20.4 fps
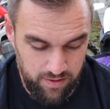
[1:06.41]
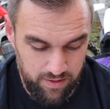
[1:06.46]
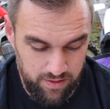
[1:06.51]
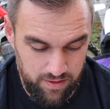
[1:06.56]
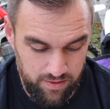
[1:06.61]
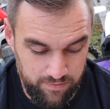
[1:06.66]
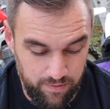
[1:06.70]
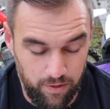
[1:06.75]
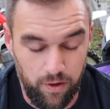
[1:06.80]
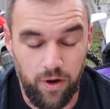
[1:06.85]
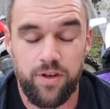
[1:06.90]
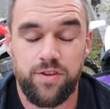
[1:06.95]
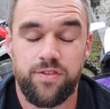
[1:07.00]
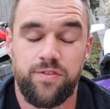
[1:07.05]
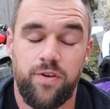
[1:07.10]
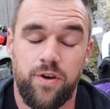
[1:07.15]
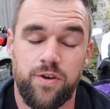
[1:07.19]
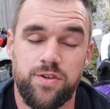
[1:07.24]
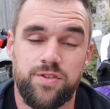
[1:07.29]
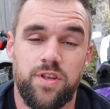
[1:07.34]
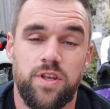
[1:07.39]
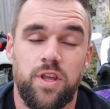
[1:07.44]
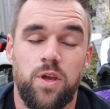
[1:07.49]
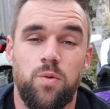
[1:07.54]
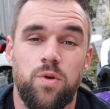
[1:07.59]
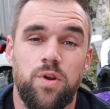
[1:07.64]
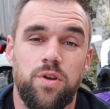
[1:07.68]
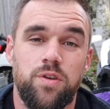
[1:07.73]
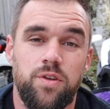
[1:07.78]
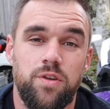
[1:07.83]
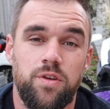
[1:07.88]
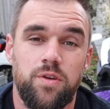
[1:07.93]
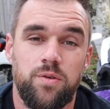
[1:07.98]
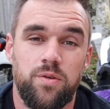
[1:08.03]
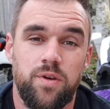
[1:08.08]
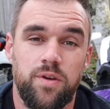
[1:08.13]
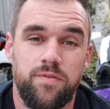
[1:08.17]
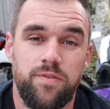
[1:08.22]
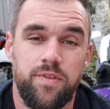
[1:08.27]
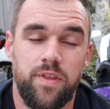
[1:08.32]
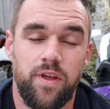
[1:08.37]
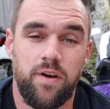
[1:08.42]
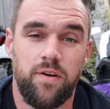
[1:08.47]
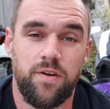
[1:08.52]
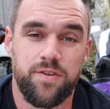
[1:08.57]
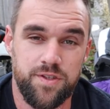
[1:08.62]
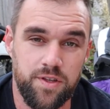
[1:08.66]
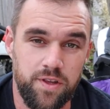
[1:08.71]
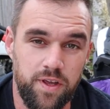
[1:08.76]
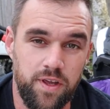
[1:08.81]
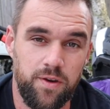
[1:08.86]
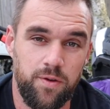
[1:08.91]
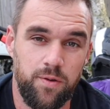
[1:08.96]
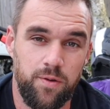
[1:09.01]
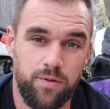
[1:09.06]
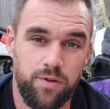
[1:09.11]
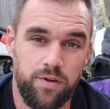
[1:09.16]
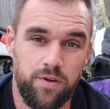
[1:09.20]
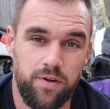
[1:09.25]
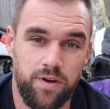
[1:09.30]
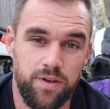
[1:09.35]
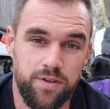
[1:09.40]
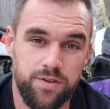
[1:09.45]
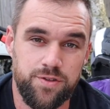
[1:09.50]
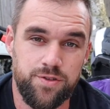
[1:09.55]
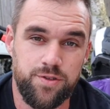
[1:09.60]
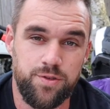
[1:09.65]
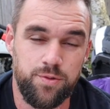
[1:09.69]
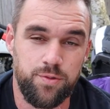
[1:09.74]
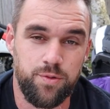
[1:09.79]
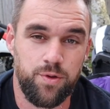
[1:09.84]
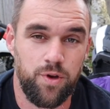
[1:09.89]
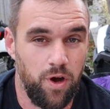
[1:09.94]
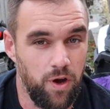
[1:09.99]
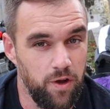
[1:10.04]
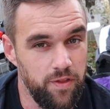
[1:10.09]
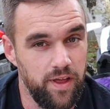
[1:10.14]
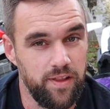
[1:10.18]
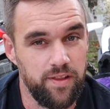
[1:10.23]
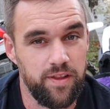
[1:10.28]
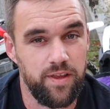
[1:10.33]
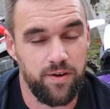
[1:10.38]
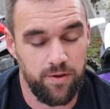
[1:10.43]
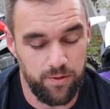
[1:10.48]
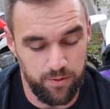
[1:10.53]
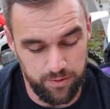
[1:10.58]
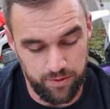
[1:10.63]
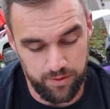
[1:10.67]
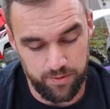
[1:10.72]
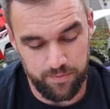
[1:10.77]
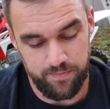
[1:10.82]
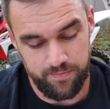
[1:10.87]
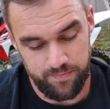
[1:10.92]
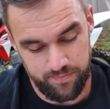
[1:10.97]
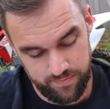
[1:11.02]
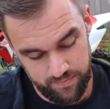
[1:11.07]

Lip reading: very first thing you want to do if there is a lien holder is to call that lien holder